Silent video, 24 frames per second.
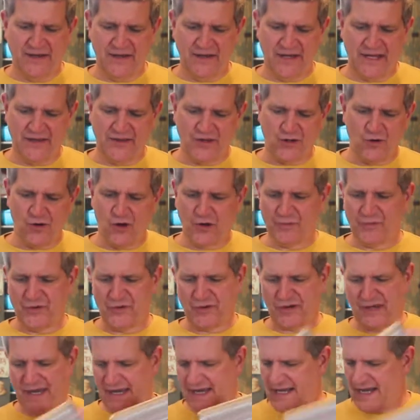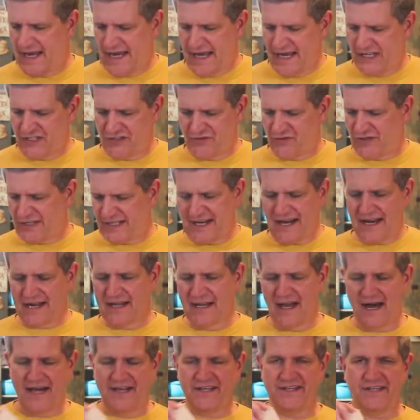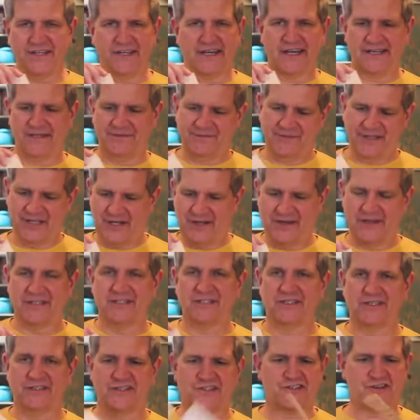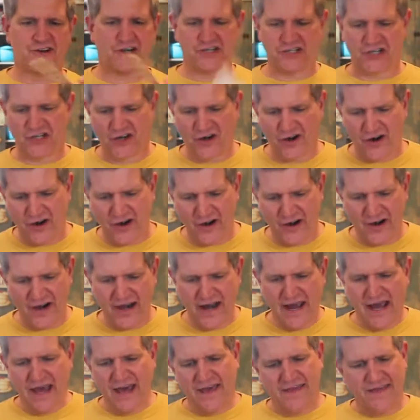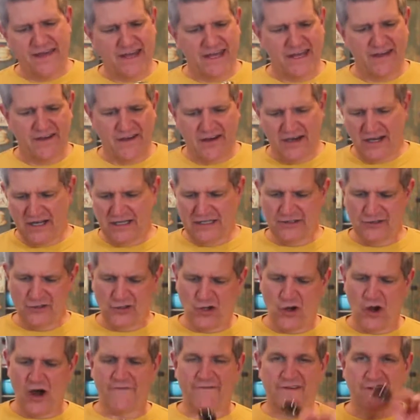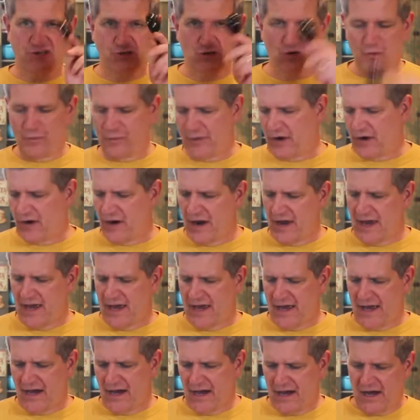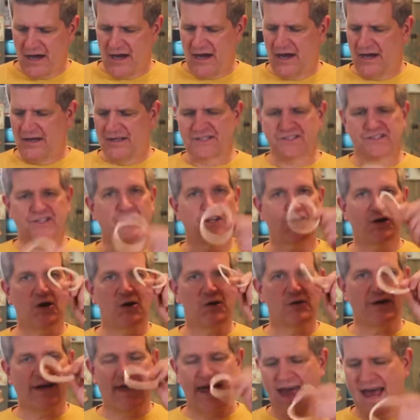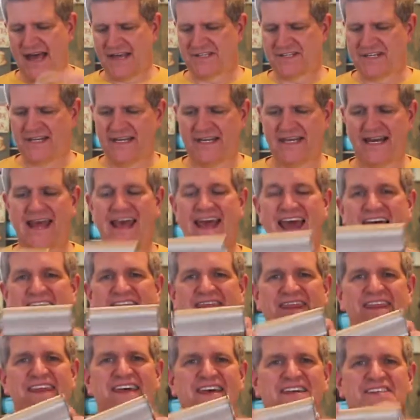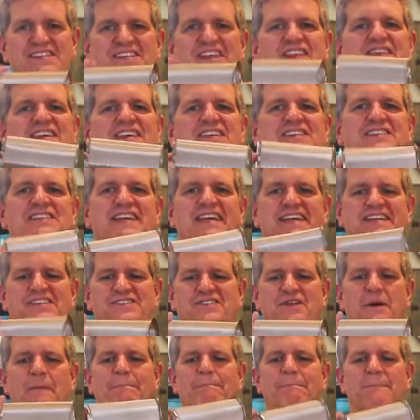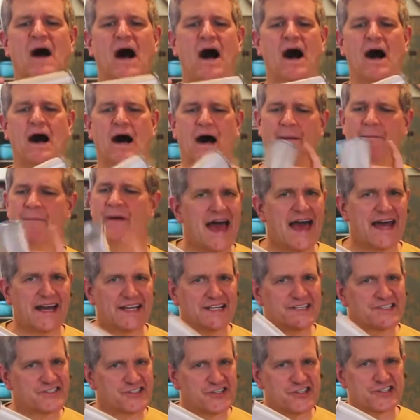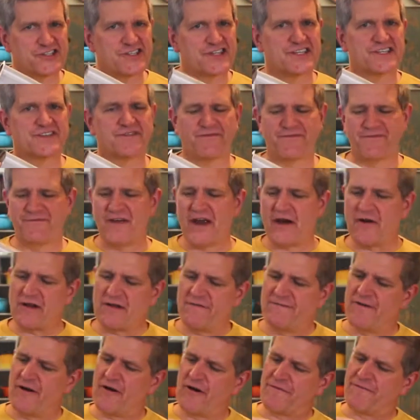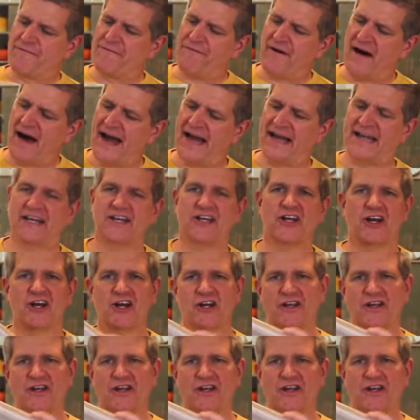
in the cold brew kit, it's really not a lot. You get, you know, a little instruction card. They get uh, a little coffee scooper, uh, silicone gasket, and this. This thing is the bomb. And it's just this very, very fine